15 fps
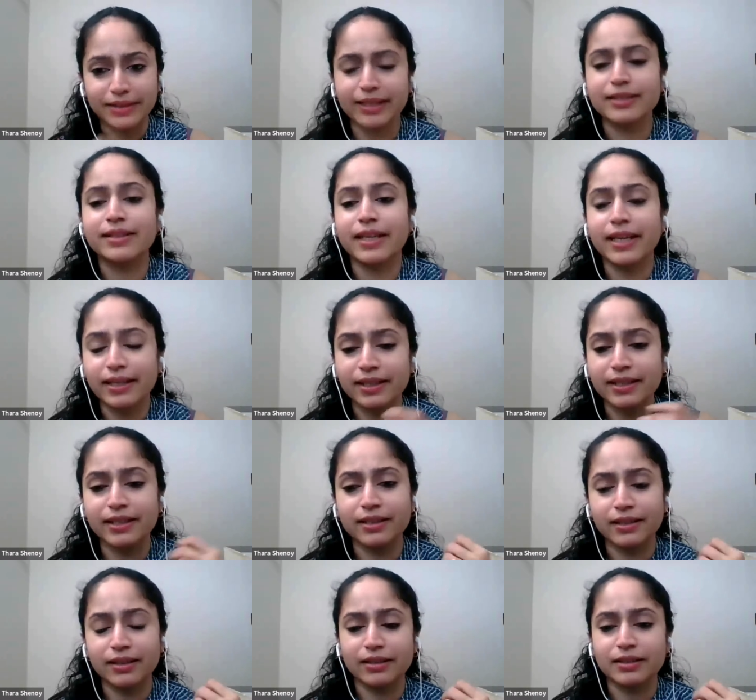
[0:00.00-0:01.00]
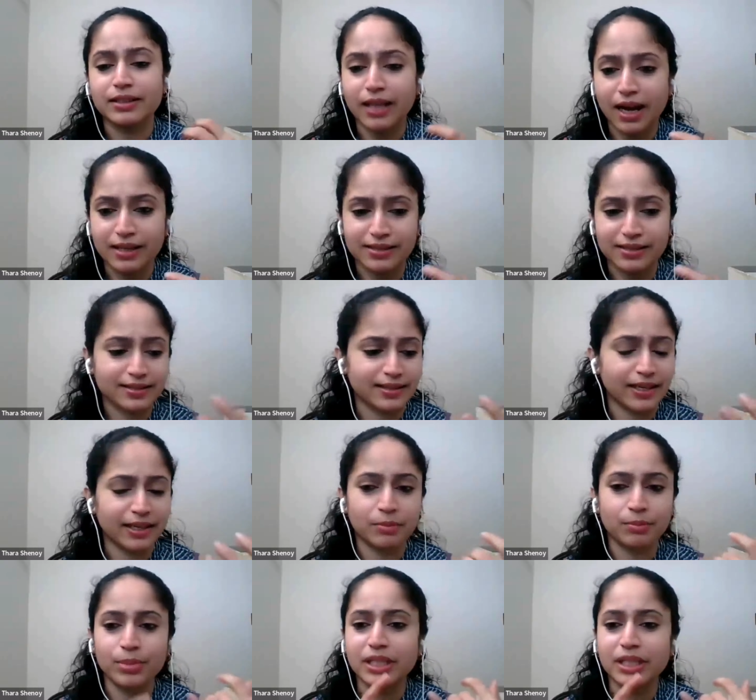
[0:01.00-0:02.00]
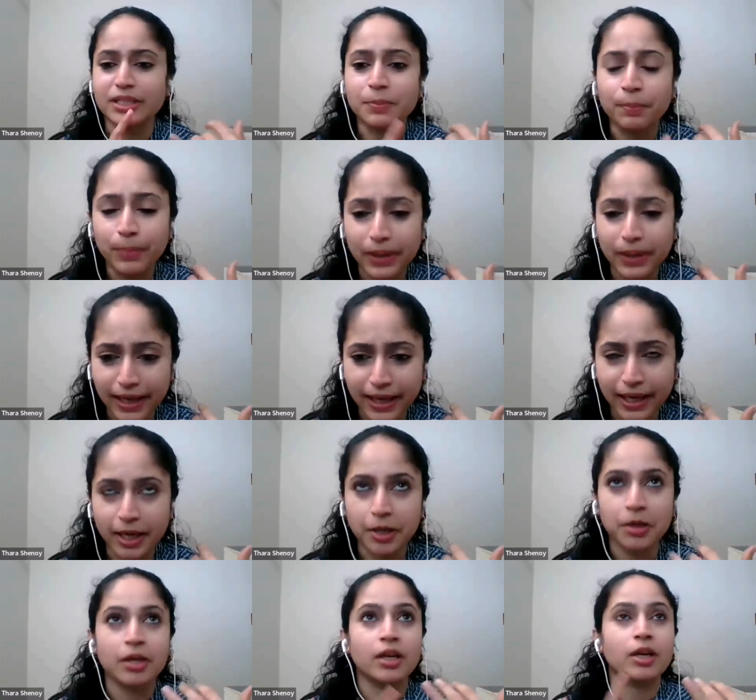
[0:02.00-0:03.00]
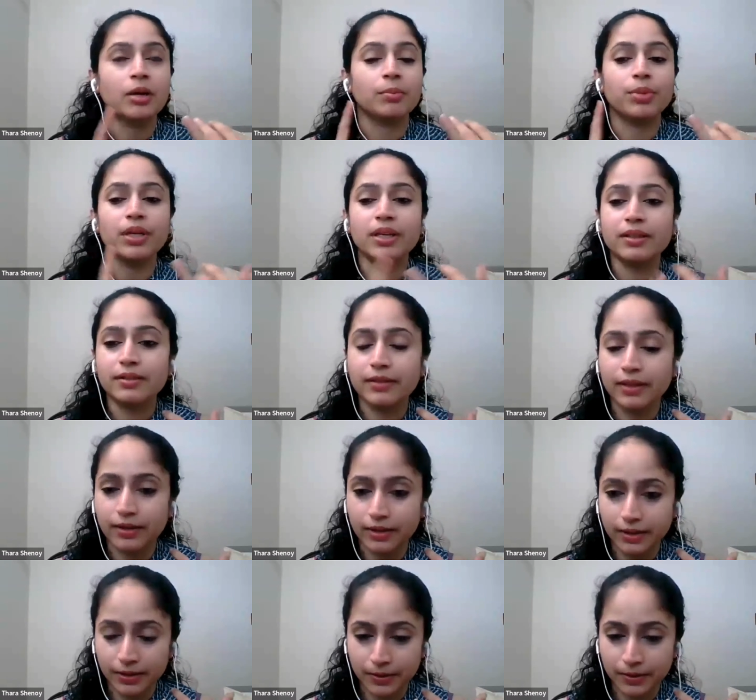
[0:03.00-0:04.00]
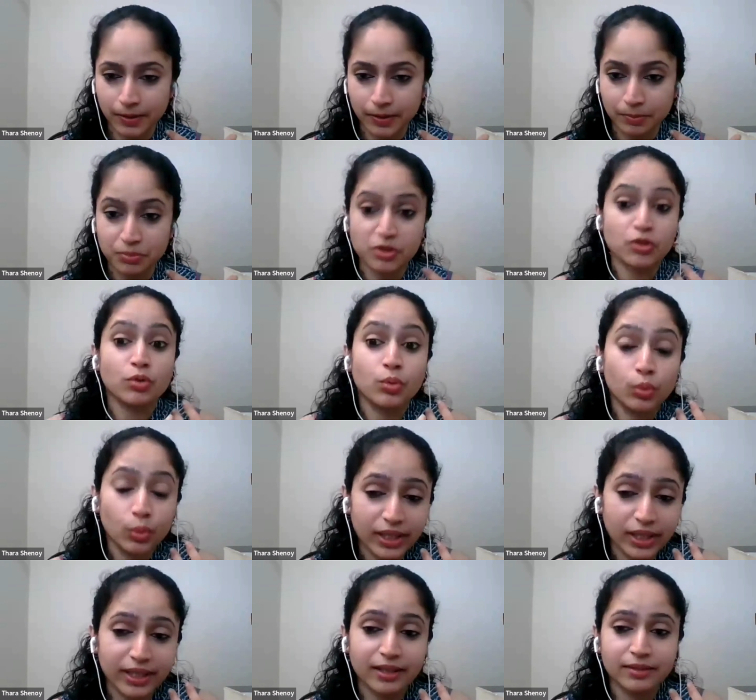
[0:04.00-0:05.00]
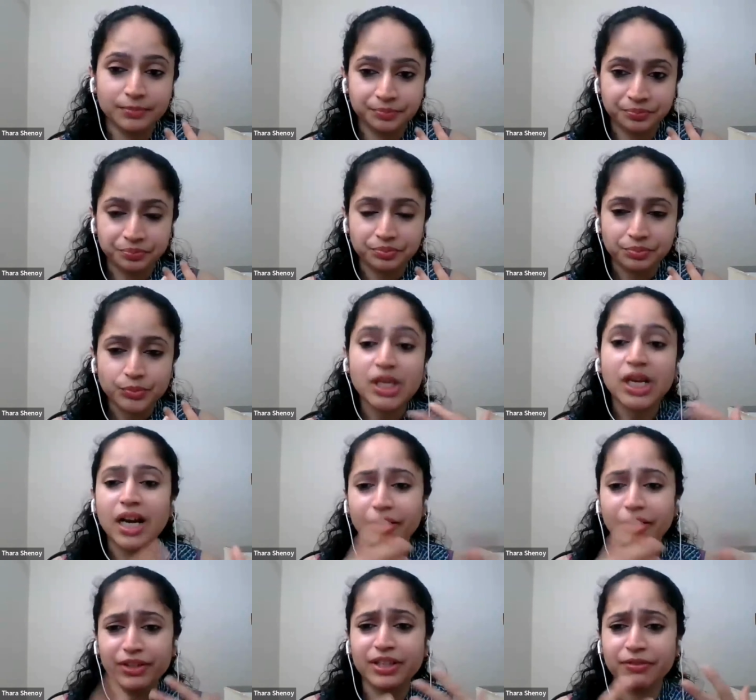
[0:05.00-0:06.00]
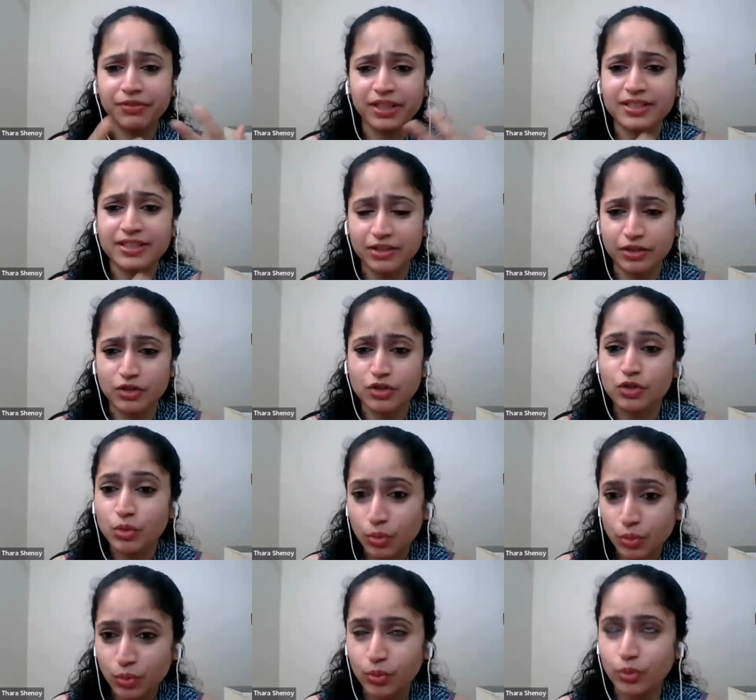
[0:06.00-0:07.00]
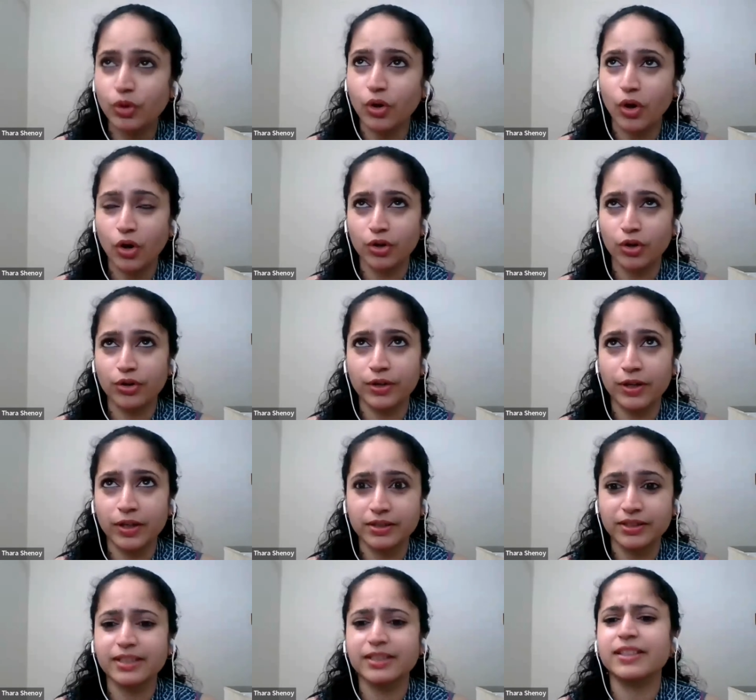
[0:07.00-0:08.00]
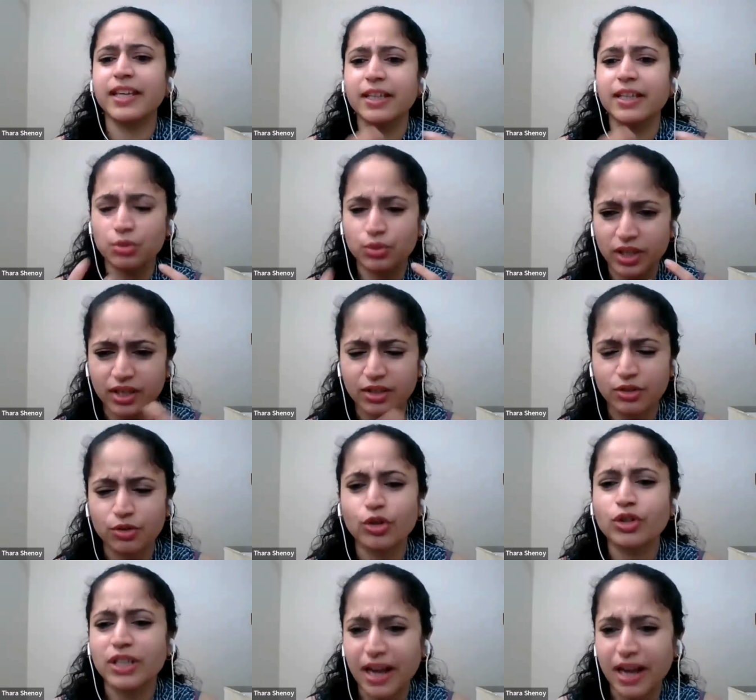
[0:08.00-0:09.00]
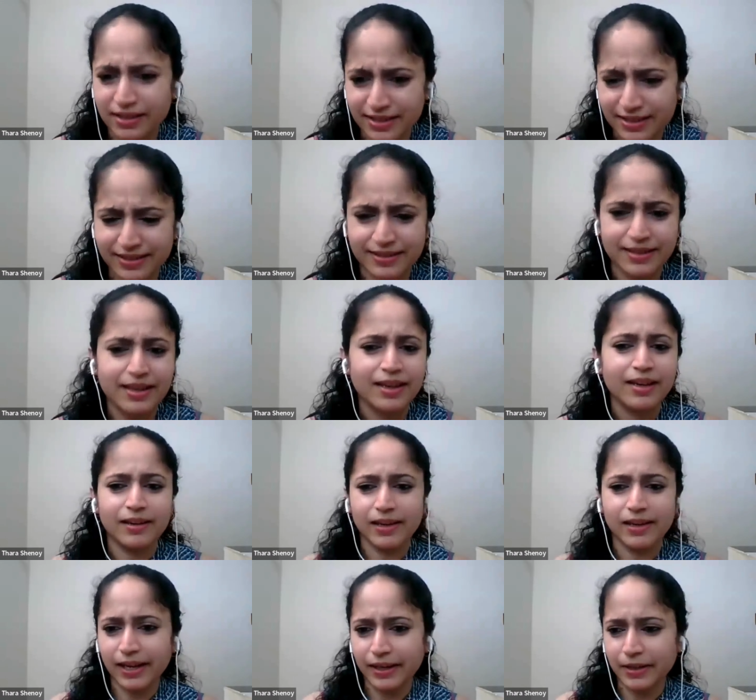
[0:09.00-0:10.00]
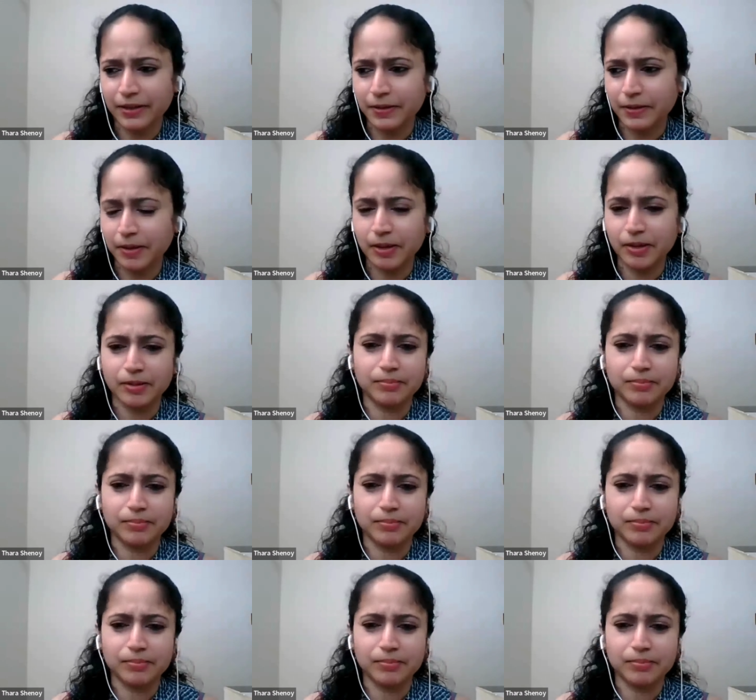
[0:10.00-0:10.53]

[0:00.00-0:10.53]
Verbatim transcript: their daily tasks like be it play, be it their schooling, how it affects the school, or their day-to-day, tasks like